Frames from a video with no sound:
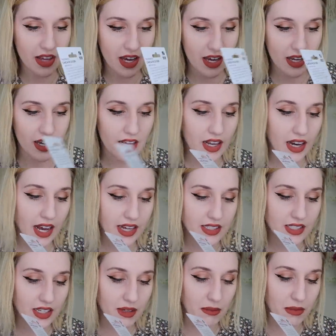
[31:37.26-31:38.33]
then it
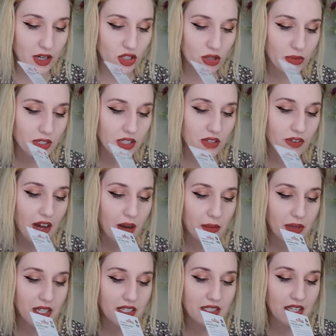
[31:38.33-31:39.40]
has like measurements of how
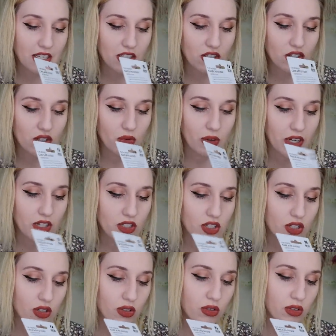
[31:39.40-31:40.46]
many slices you wanna
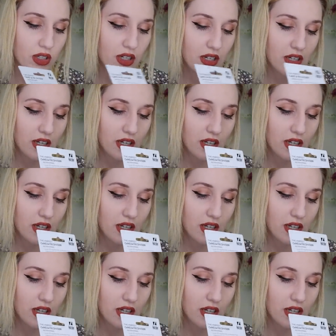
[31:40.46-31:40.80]
do.